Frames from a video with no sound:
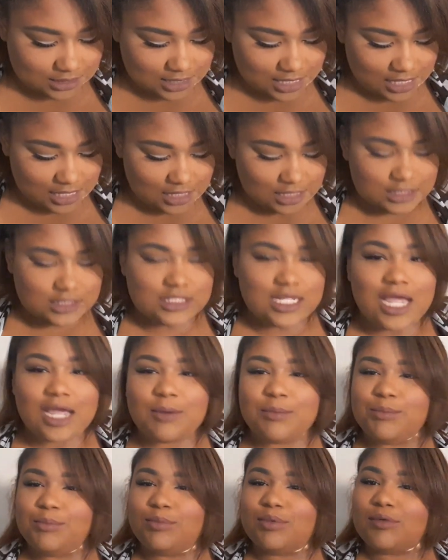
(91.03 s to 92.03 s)
looks
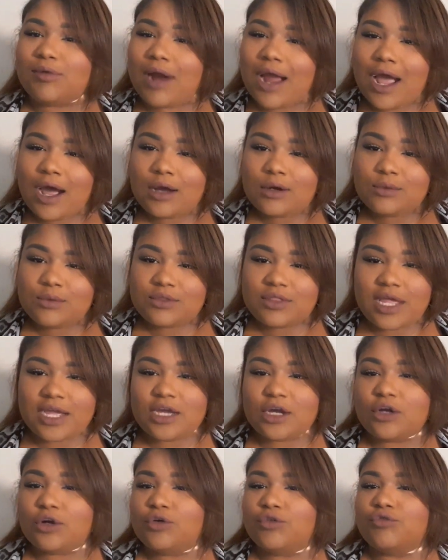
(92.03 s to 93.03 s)
like brown with
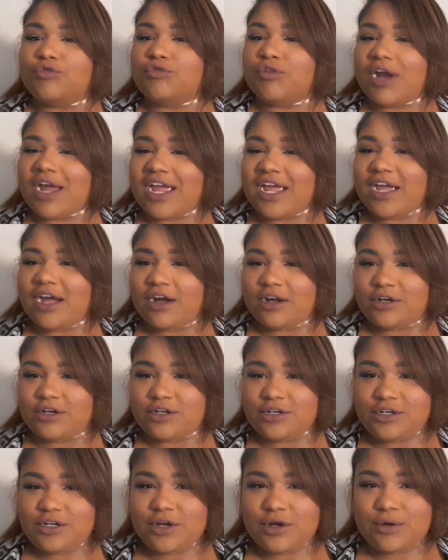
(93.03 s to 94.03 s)
like a gray
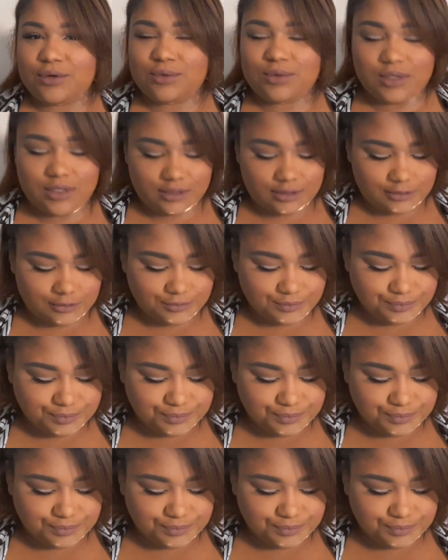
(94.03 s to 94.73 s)
undertone.